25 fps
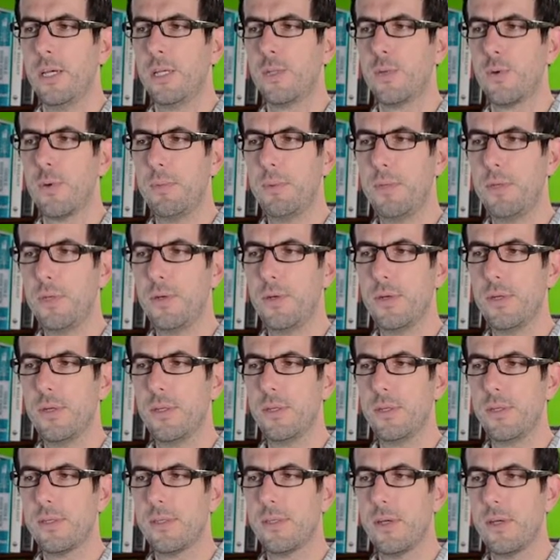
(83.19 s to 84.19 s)
So what I'm going to do
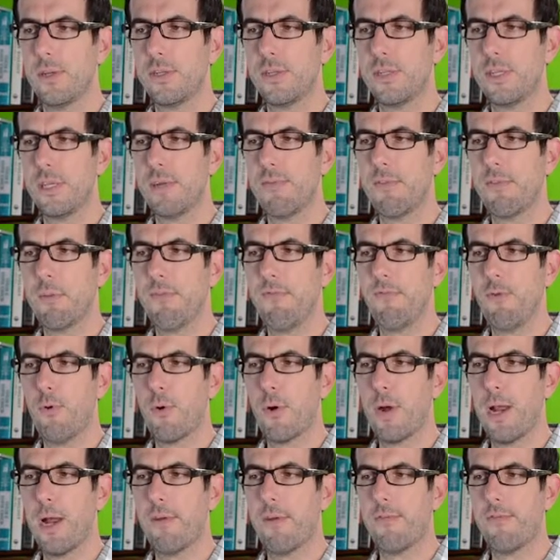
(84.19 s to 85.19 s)
is, I'll just leave the
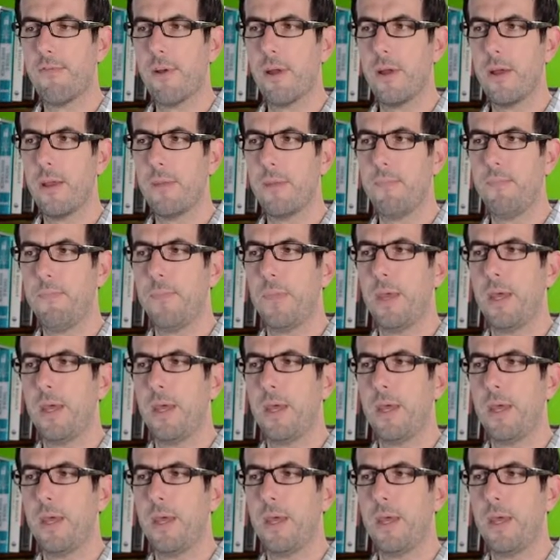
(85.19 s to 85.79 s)
4 out front,